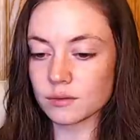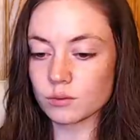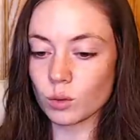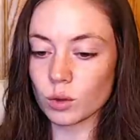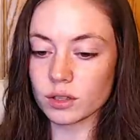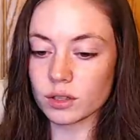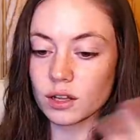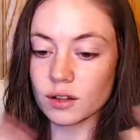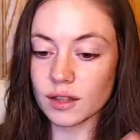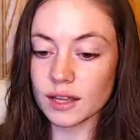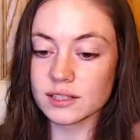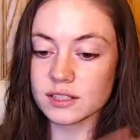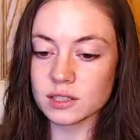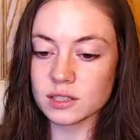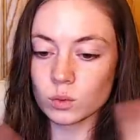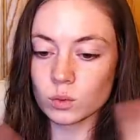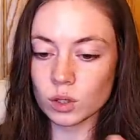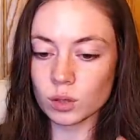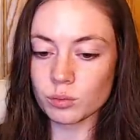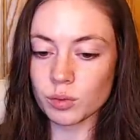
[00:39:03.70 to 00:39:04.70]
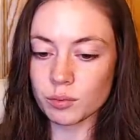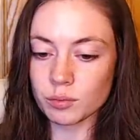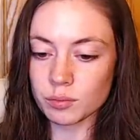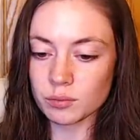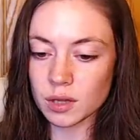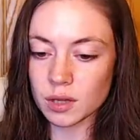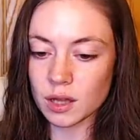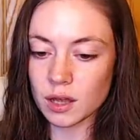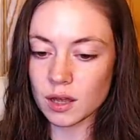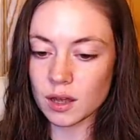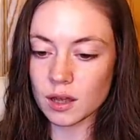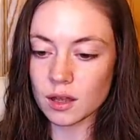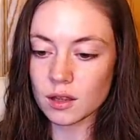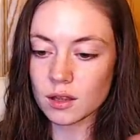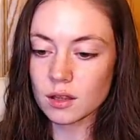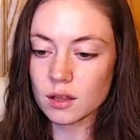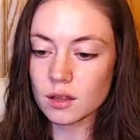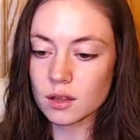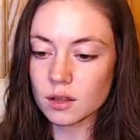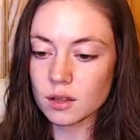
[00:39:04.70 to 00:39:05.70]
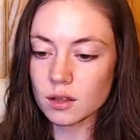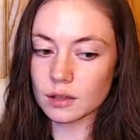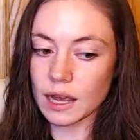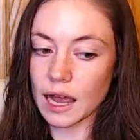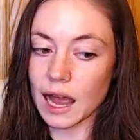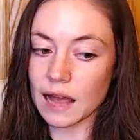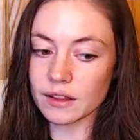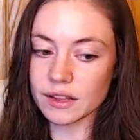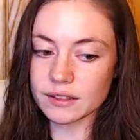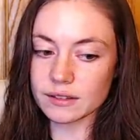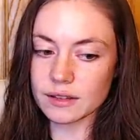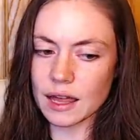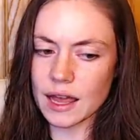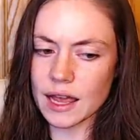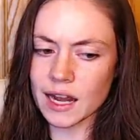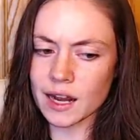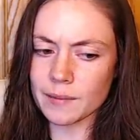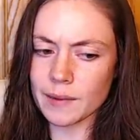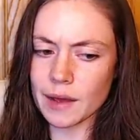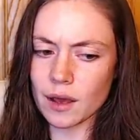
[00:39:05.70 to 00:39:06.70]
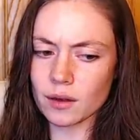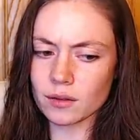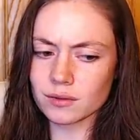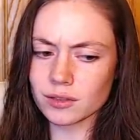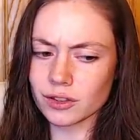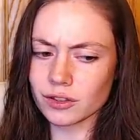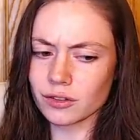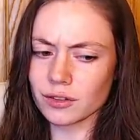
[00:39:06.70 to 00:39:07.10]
wanting to cleanse the world, blah, blah, blah. Colin lying about her,